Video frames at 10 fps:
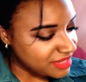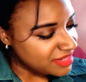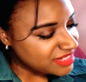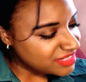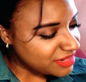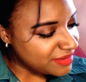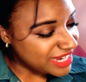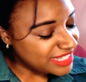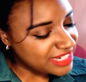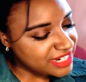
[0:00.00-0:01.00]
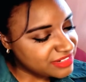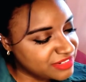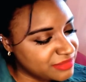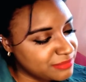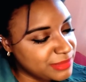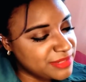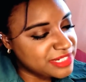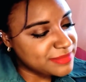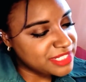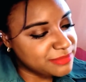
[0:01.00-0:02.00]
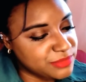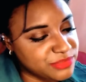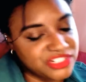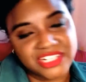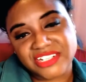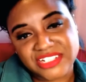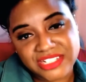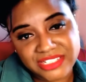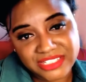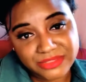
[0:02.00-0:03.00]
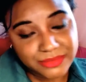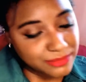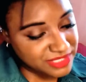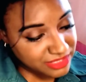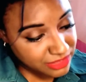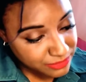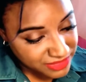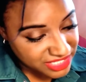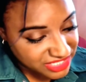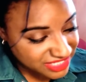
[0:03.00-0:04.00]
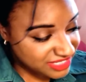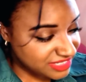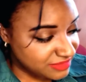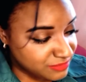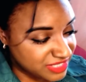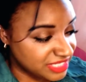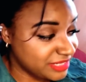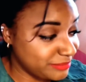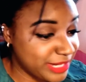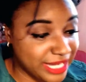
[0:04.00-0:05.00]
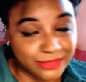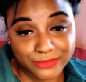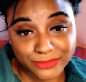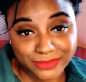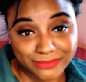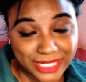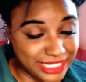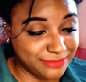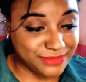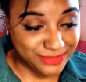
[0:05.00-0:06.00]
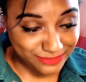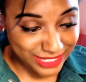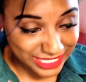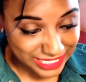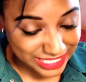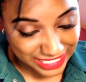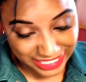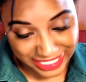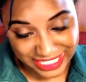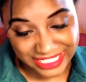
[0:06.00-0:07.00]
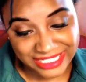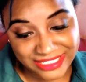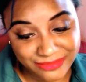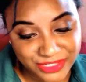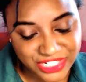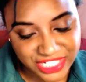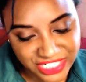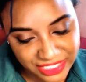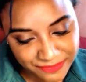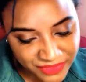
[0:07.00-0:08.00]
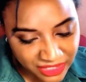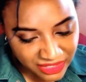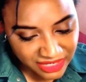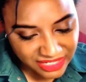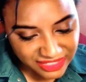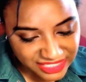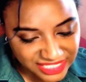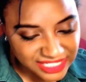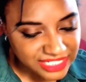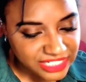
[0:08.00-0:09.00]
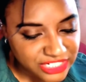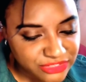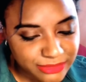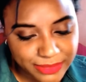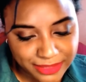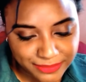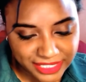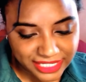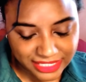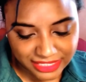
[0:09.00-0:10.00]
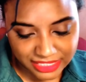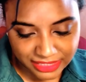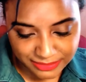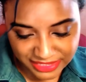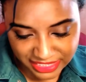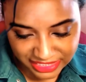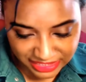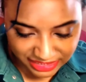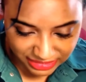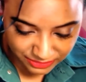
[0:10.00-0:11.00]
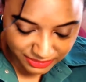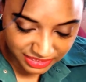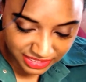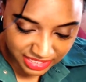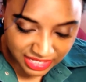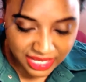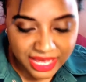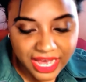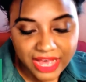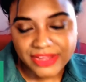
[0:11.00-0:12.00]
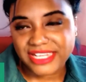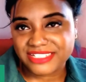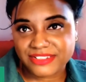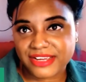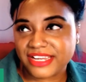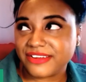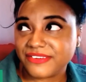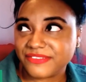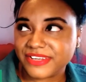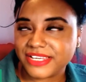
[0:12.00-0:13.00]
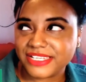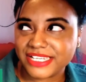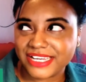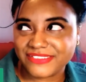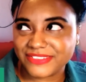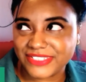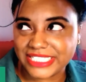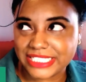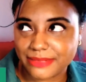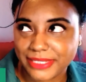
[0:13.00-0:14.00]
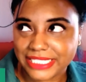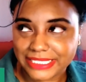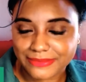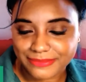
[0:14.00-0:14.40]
So I think, I don't know, maybe as my lips were changing, this one was another one that just wasn't compatible with my lips, right, like as they've been changing. Now this is the Nature Republic lipstick is the next one. Okay, so I have something to say about this one.